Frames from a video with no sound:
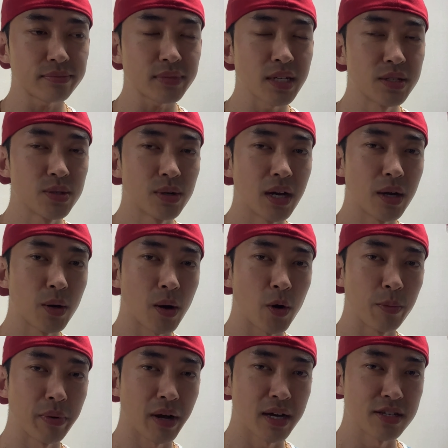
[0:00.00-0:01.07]
So I
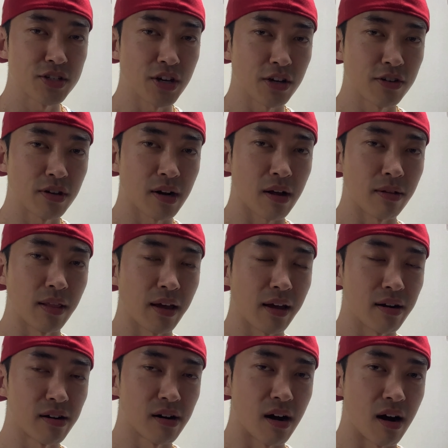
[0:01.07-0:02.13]
hope you guys check it out
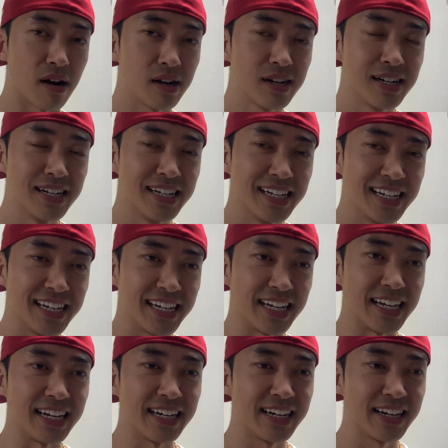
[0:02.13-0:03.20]
later on.
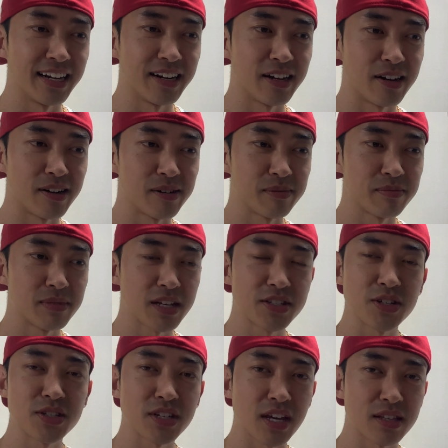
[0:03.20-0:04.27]
And then um, let's
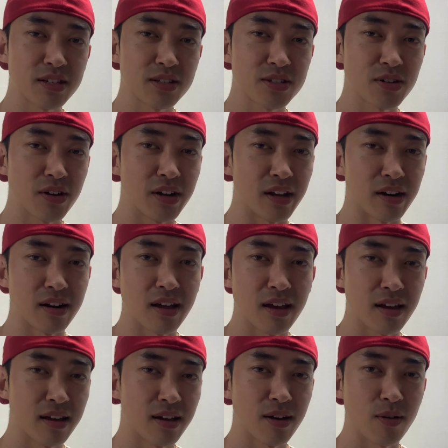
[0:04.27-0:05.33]
just get this started.
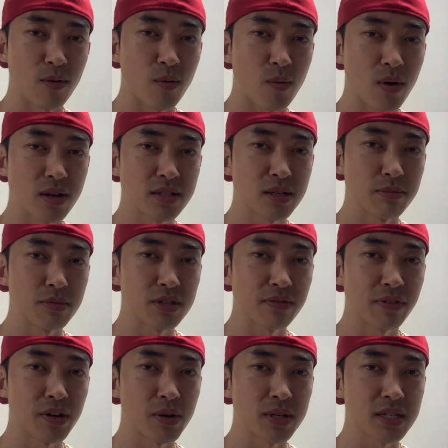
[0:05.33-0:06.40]
What's the music
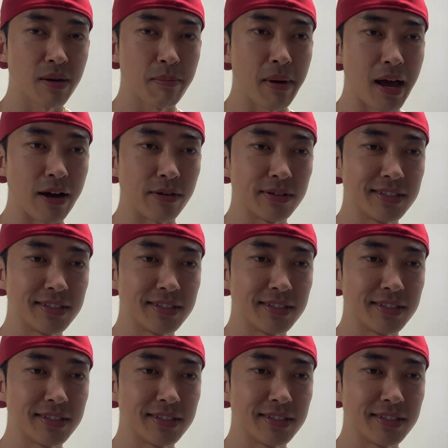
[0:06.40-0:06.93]
video is about.